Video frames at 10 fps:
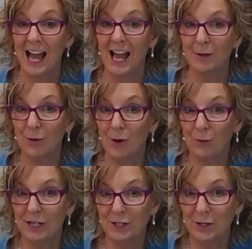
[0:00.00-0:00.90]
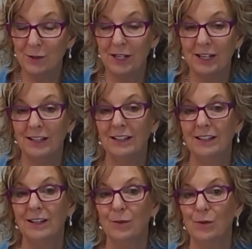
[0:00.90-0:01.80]
and what we're
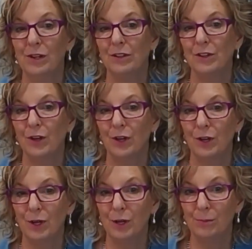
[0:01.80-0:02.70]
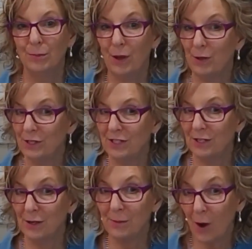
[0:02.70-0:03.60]
doing with her
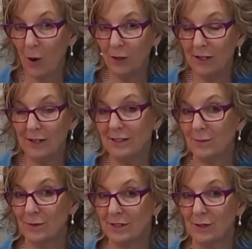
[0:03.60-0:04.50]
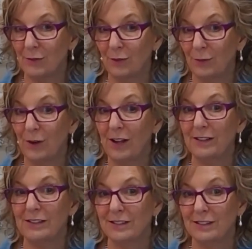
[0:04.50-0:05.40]
posterior molars with silver
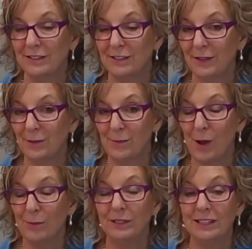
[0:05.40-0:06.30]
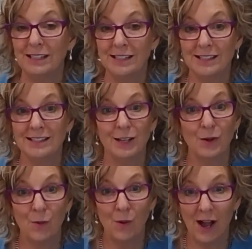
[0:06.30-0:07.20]
fluorides at the moment is
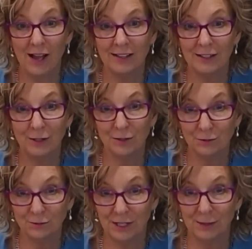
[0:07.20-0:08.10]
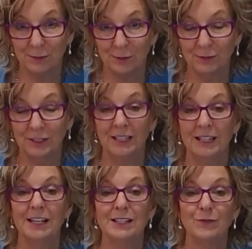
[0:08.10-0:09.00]
quite incredible,
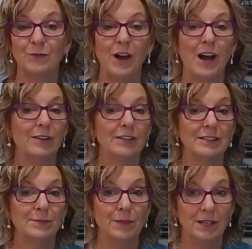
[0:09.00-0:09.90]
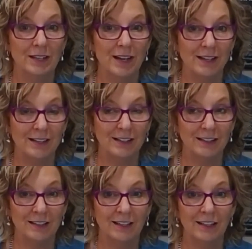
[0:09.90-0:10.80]
as far as
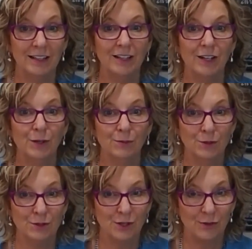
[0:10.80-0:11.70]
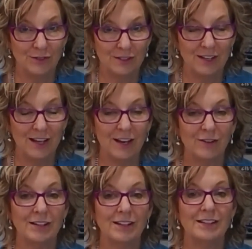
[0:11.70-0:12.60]
mitigating her root surface
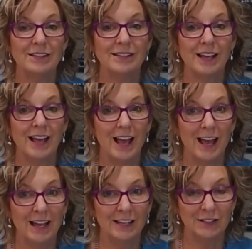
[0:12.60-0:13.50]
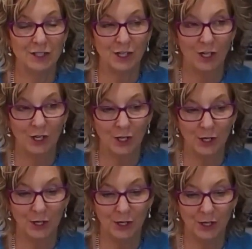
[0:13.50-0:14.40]
caries and
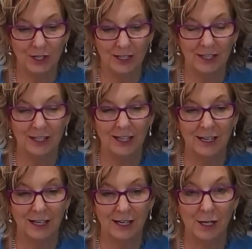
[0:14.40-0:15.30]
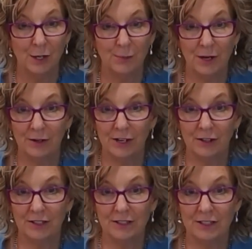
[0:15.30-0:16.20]
her
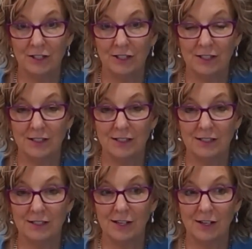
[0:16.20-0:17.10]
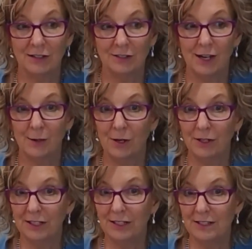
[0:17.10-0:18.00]
perio conditions. So I
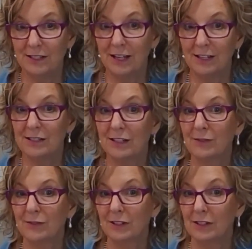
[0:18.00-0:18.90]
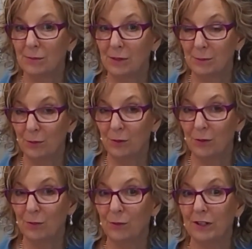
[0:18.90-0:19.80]
won't get into that until I've got a little bit
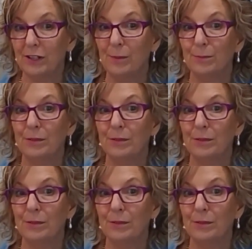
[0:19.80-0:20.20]
more work up,